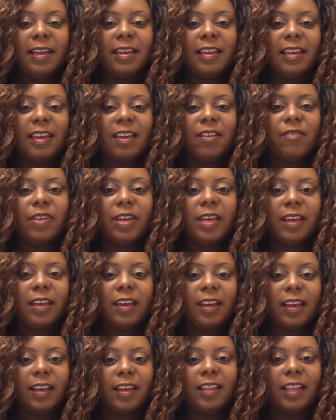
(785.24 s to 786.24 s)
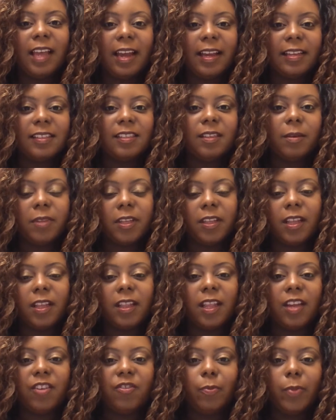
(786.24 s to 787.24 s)
giving a client something that
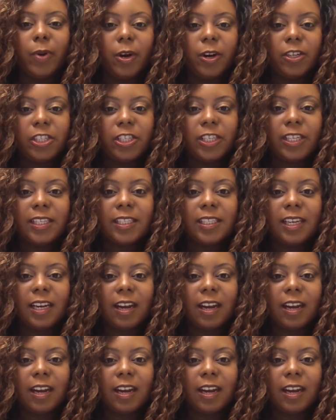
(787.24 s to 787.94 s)
they've purchased